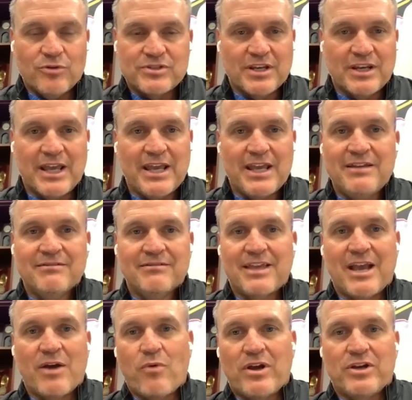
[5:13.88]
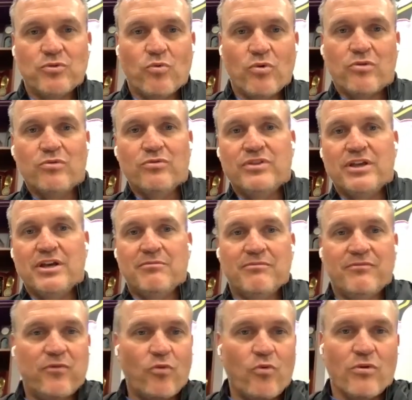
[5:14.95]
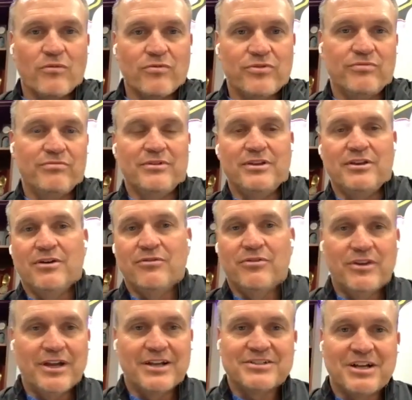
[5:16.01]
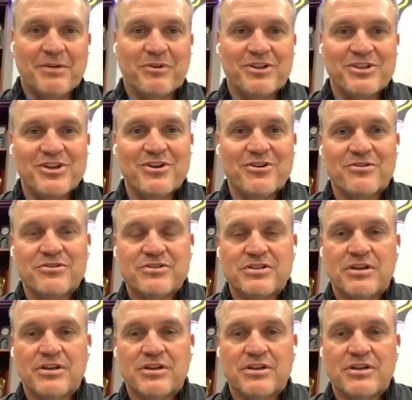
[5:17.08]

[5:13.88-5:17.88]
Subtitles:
today. Can't wait to work with them for you know, the next couple of years.